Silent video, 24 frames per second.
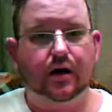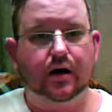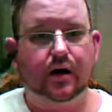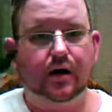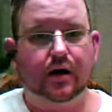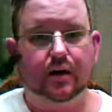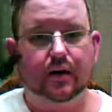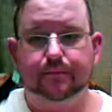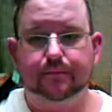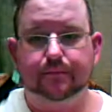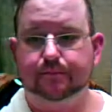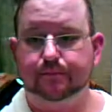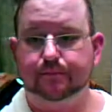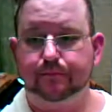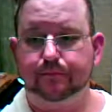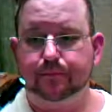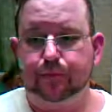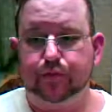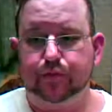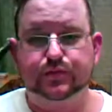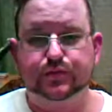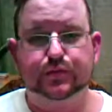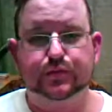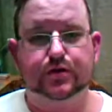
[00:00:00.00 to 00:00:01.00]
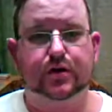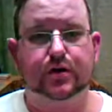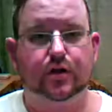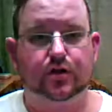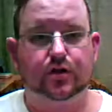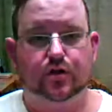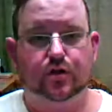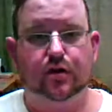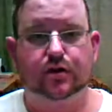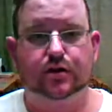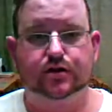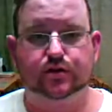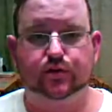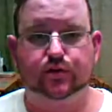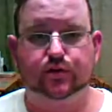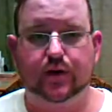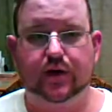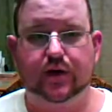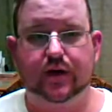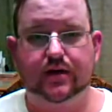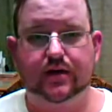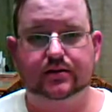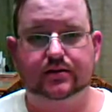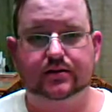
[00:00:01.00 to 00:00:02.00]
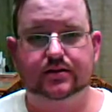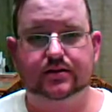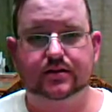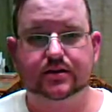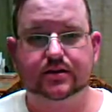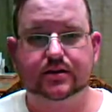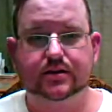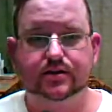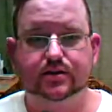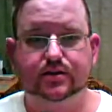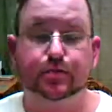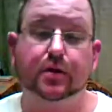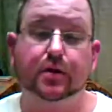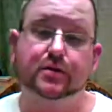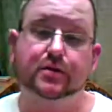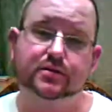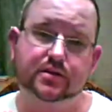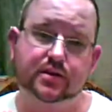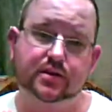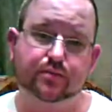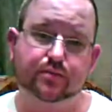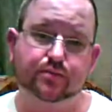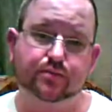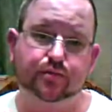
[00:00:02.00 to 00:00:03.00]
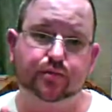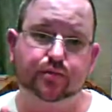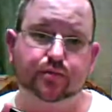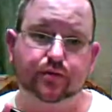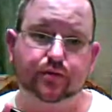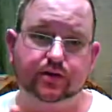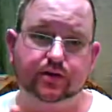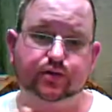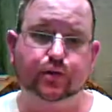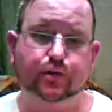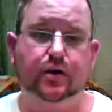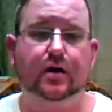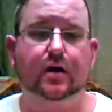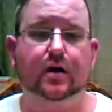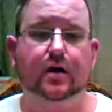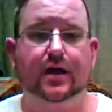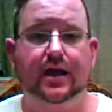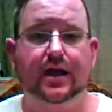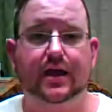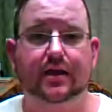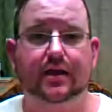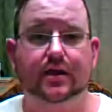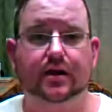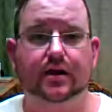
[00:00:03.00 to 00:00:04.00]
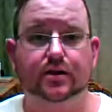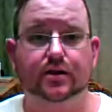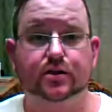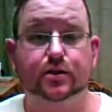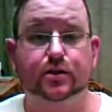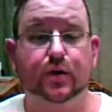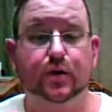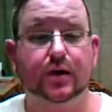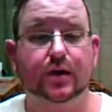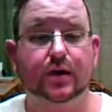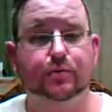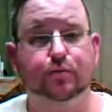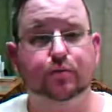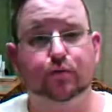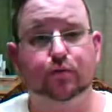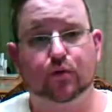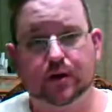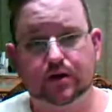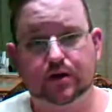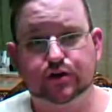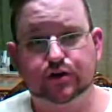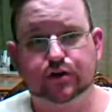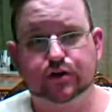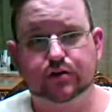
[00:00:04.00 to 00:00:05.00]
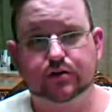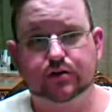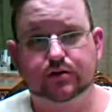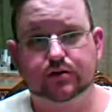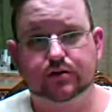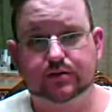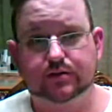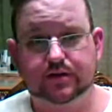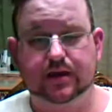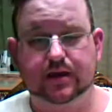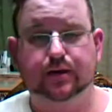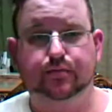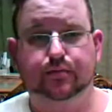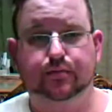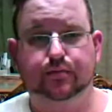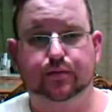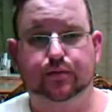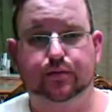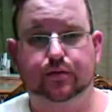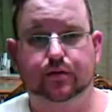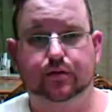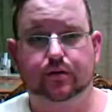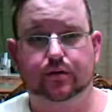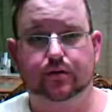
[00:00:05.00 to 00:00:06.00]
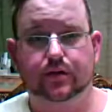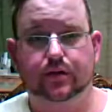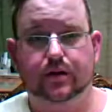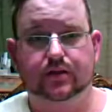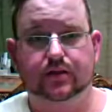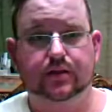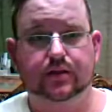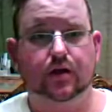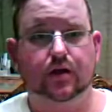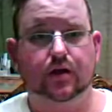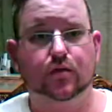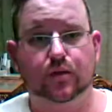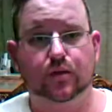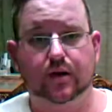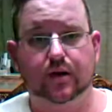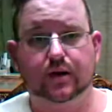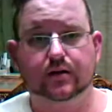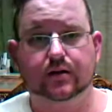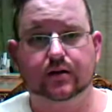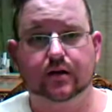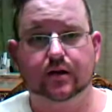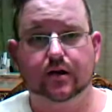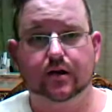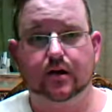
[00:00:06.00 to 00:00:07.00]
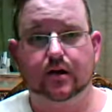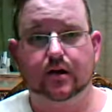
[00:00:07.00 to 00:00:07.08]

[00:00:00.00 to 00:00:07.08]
PrismaColor also has the small tip as well, and also a brush tip at the other end.